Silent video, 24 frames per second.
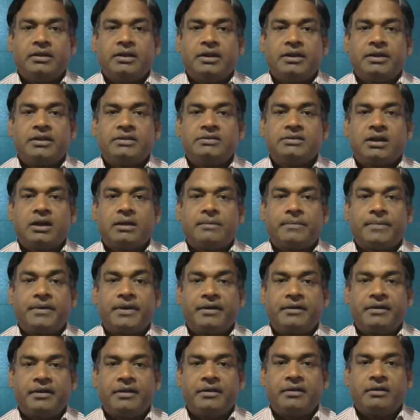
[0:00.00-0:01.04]
It is
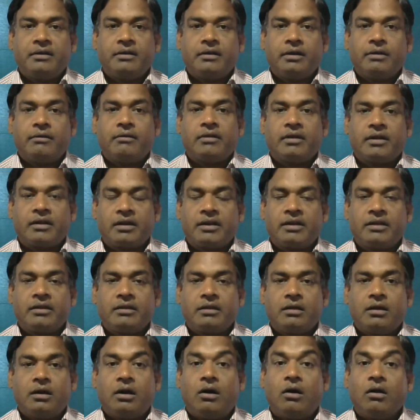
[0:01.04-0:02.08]
updated
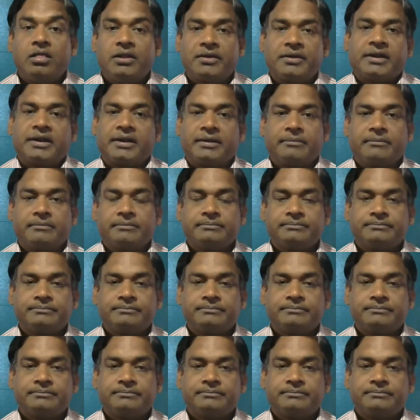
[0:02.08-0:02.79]
regularly all the time.